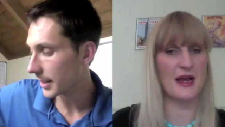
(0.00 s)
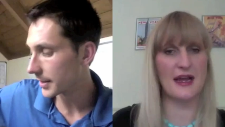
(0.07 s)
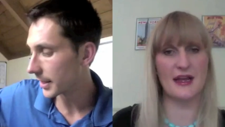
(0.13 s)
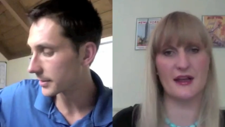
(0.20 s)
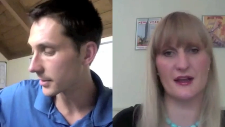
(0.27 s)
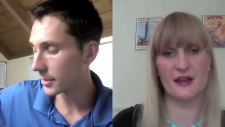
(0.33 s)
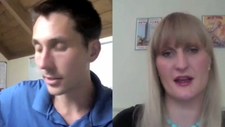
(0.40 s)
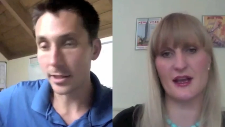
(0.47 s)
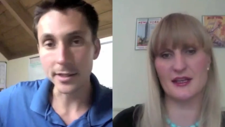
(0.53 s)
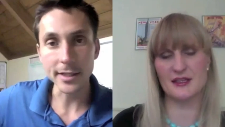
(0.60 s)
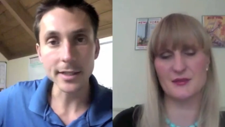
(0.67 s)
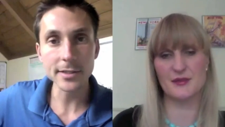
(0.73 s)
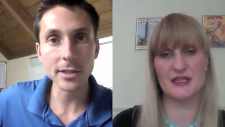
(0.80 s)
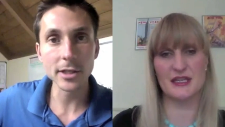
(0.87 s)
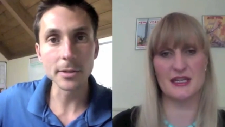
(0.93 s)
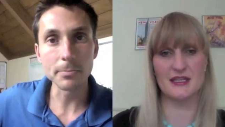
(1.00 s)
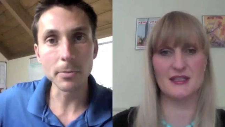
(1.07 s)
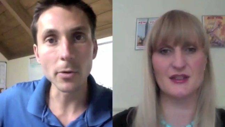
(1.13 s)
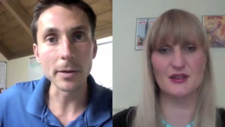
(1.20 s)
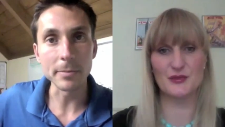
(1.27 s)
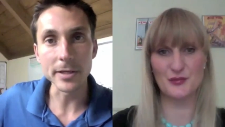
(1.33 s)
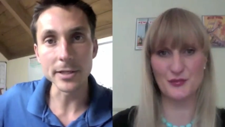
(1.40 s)
Speaker 1: And that's a good. That's a good
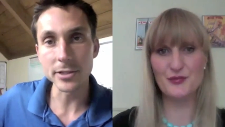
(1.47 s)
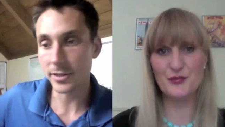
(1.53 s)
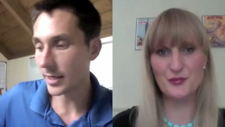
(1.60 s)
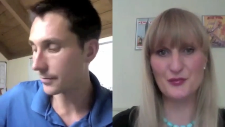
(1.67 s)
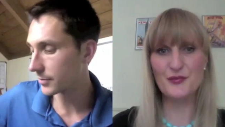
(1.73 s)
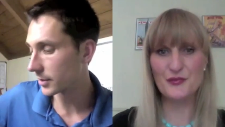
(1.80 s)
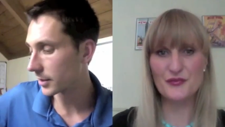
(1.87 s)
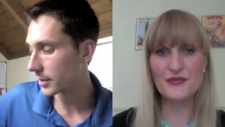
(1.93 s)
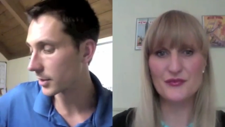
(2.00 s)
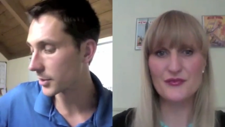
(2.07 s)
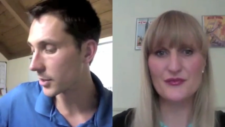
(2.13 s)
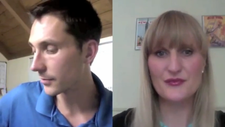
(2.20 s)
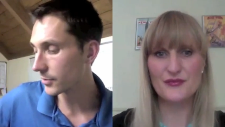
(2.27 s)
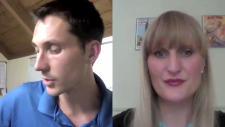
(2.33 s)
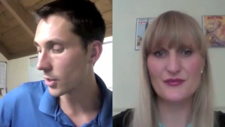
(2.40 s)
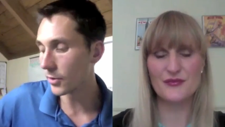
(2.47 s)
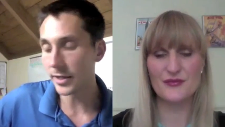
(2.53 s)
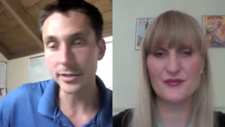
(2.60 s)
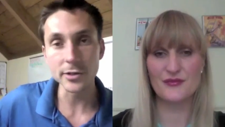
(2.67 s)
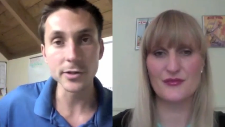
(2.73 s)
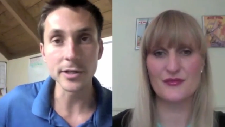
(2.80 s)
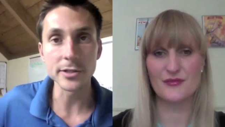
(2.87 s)
point. But you just have to. You have to go and
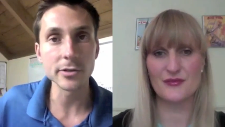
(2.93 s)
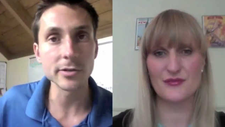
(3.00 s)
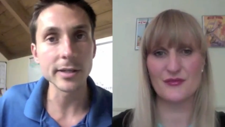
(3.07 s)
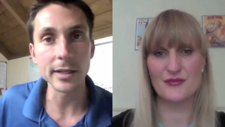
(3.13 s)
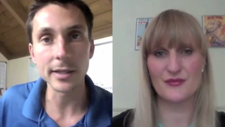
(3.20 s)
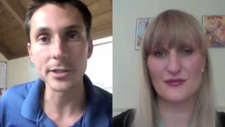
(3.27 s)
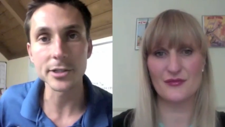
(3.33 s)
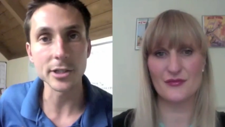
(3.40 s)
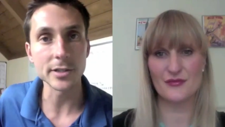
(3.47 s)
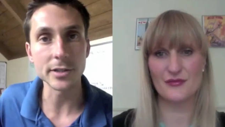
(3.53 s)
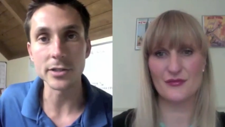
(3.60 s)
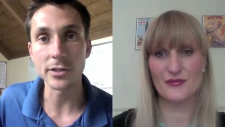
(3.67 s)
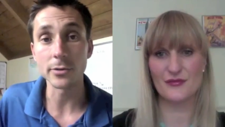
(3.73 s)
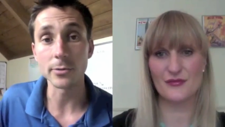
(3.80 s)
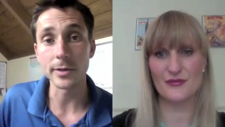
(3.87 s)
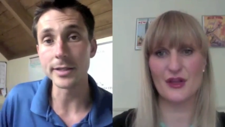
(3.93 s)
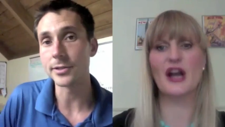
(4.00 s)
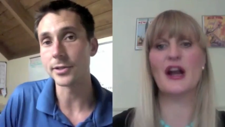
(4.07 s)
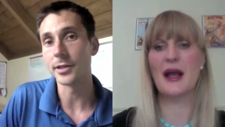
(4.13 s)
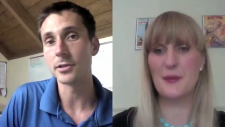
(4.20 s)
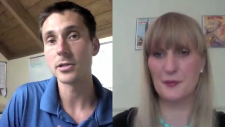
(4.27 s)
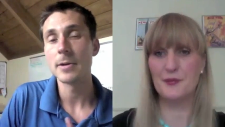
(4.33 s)
do the due diligence and do the
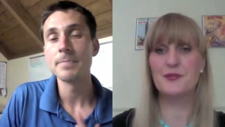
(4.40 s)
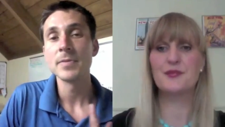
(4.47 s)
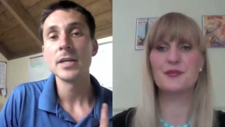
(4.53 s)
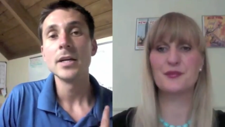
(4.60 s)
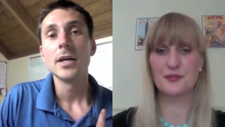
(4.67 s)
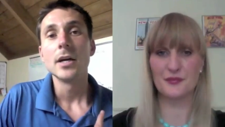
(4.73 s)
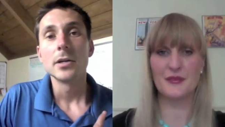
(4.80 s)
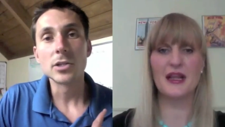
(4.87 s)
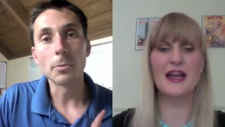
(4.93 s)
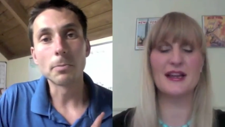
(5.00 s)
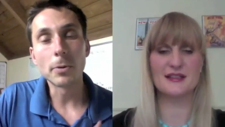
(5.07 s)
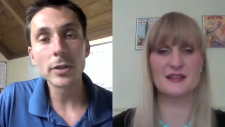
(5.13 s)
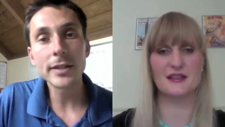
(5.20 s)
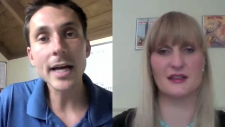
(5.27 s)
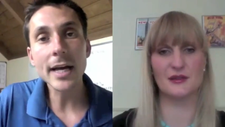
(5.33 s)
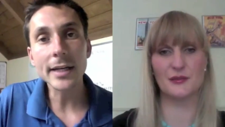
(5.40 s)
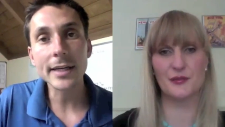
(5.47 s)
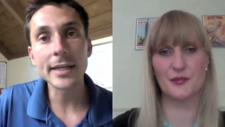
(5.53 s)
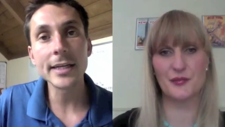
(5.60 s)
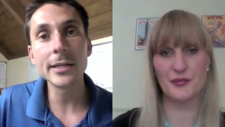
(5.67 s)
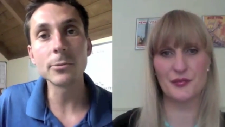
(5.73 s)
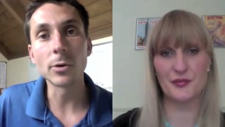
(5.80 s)
research. Okay. So Excellent. put that
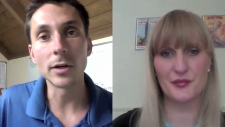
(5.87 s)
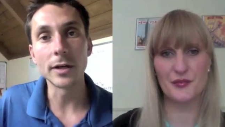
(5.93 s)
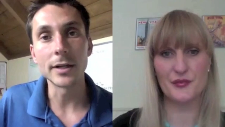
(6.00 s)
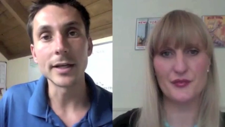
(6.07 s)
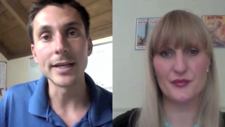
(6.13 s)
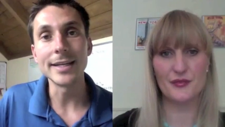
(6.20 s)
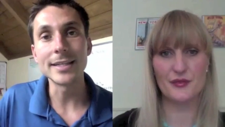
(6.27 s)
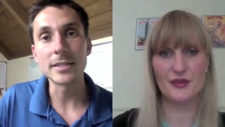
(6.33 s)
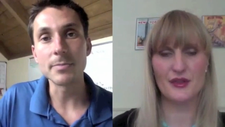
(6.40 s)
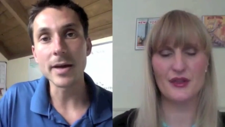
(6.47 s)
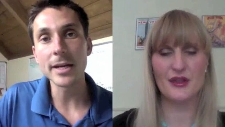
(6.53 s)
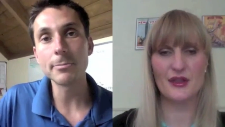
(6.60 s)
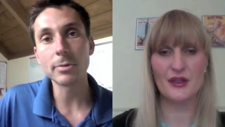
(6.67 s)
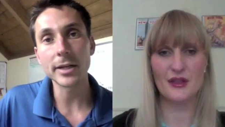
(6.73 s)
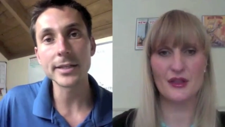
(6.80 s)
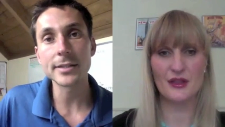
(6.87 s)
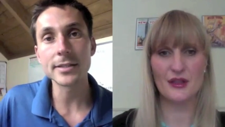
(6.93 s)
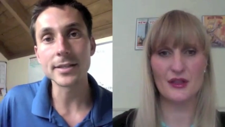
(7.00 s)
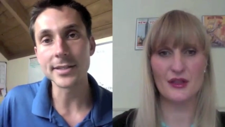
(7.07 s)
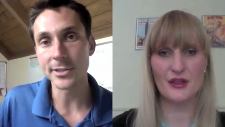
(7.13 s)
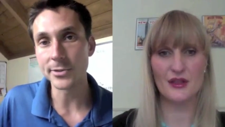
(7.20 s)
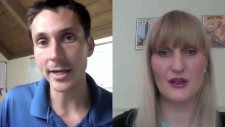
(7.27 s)
keyword in as many places
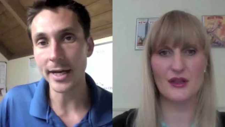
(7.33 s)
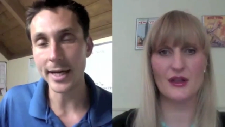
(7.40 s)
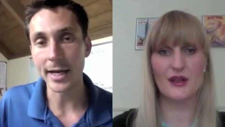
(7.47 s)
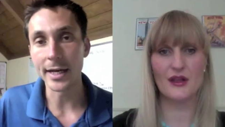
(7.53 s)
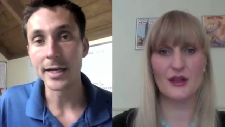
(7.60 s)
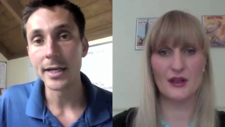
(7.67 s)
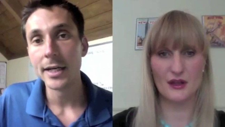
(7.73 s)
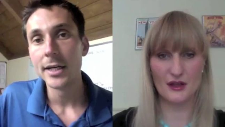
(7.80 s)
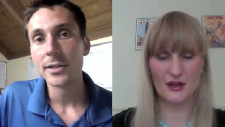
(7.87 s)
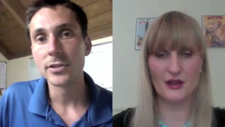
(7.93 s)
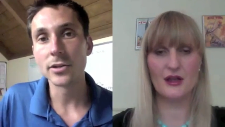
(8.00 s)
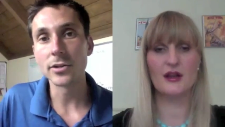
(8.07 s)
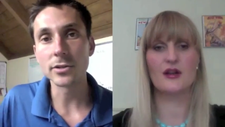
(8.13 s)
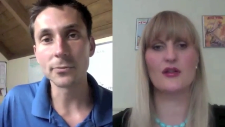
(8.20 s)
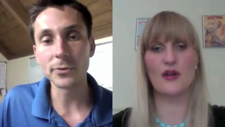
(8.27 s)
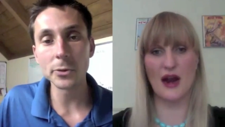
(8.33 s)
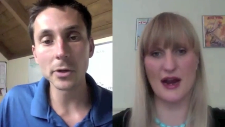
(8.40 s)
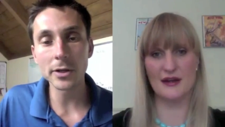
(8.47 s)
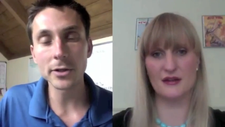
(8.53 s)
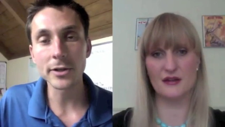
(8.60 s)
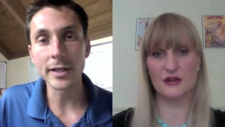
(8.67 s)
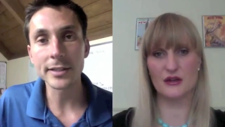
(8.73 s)
as you can. So there's a few right.
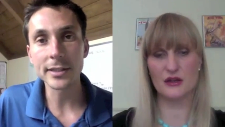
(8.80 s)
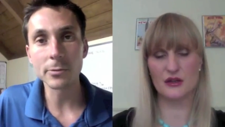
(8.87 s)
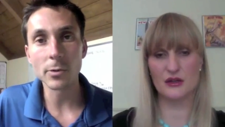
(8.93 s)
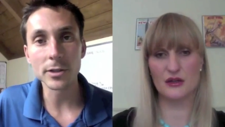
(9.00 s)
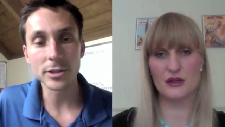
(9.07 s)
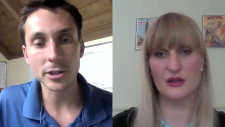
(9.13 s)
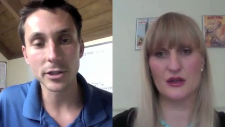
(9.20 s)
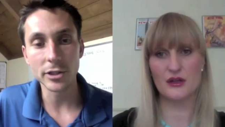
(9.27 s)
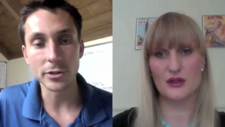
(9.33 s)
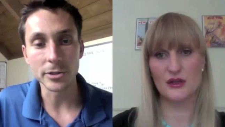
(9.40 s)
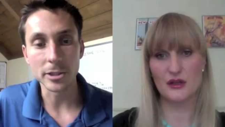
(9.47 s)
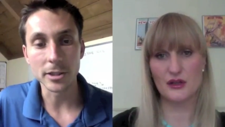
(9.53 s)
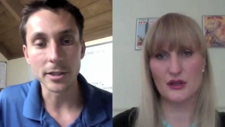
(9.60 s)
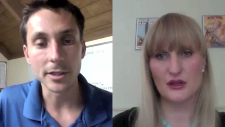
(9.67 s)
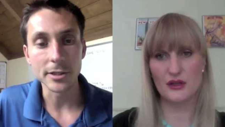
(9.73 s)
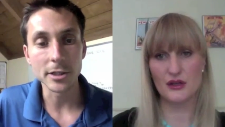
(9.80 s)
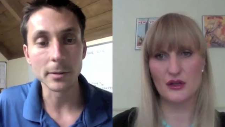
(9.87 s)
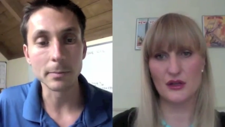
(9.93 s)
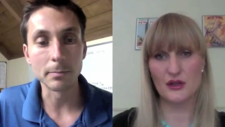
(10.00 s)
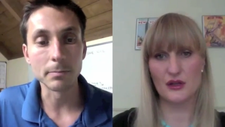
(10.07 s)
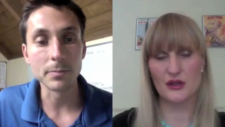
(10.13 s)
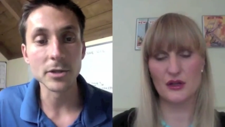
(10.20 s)
other things I want you to do. Your
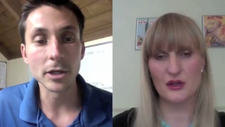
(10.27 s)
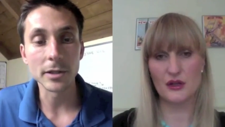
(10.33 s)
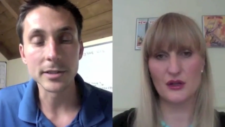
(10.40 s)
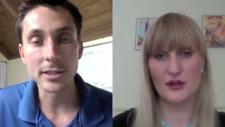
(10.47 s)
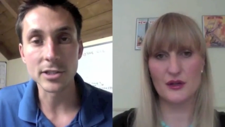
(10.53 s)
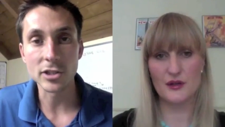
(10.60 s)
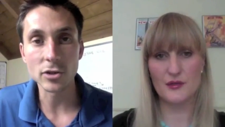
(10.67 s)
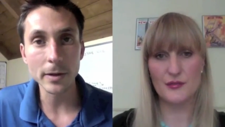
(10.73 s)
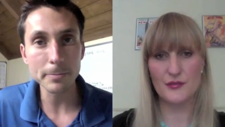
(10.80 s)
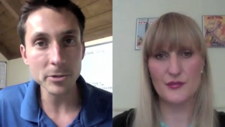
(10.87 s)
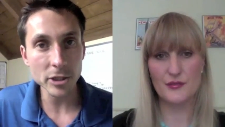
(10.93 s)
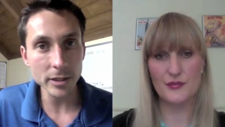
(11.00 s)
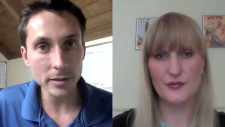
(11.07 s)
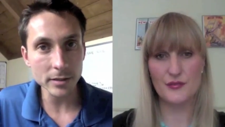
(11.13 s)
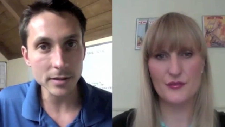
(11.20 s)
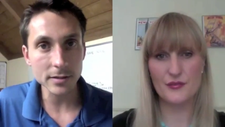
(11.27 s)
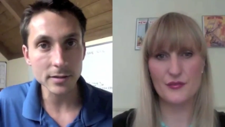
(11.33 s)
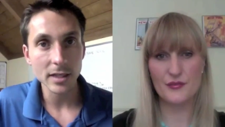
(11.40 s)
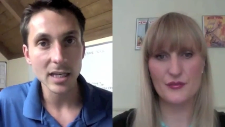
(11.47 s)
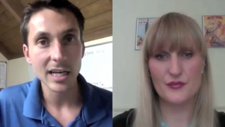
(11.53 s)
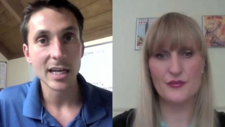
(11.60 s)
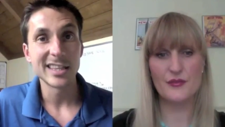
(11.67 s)
your your
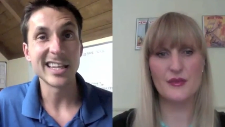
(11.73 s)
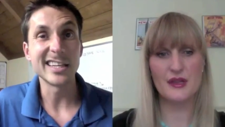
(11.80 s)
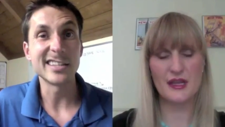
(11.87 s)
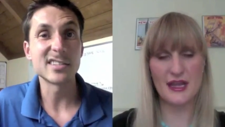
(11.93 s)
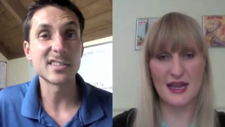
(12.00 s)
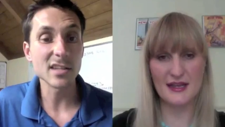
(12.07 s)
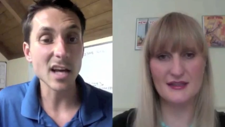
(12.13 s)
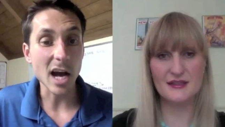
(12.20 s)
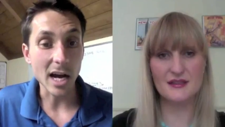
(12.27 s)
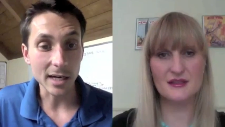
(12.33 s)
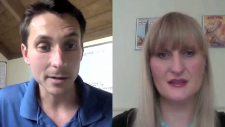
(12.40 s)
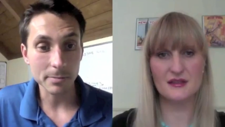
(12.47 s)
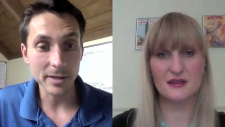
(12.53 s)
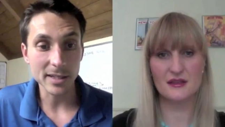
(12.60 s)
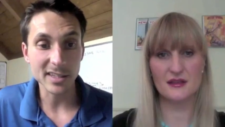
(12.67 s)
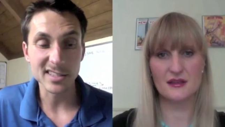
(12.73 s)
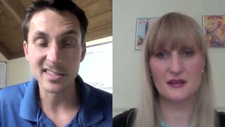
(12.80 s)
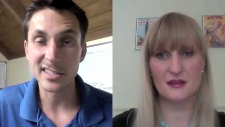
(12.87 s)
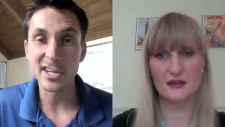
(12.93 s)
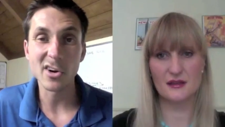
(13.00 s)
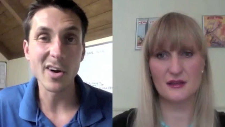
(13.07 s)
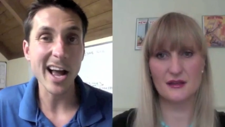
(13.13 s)
descriptions they yes. suck
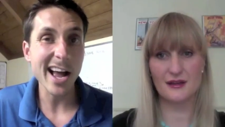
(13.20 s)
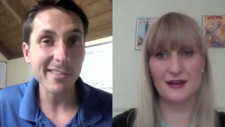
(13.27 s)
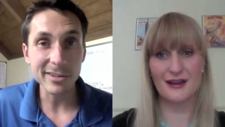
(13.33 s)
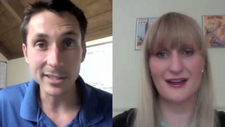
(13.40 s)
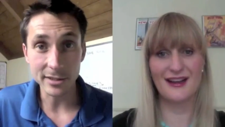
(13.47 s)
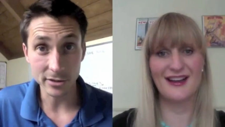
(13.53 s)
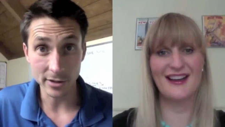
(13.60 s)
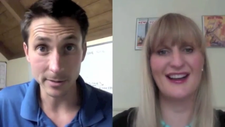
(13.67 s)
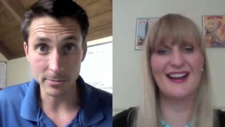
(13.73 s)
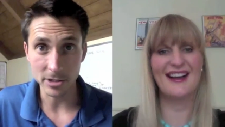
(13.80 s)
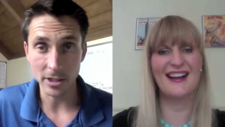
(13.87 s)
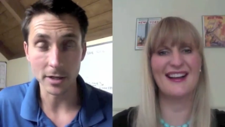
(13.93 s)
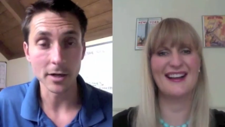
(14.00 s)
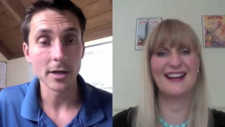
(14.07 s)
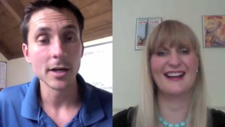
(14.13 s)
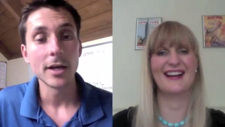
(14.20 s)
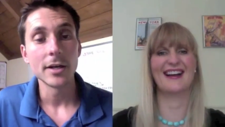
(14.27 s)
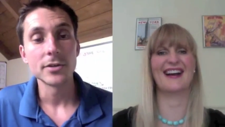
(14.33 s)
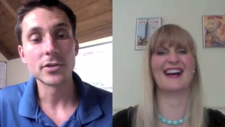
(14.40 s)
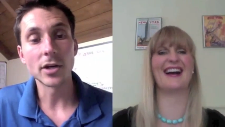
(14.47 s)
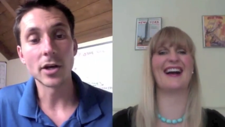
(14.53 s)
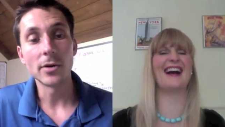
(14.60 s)
because you don't have a description.
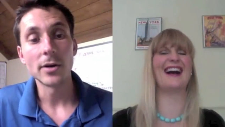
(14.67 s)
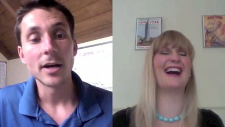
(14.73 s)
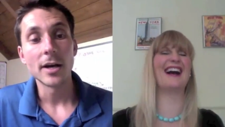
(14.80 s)
So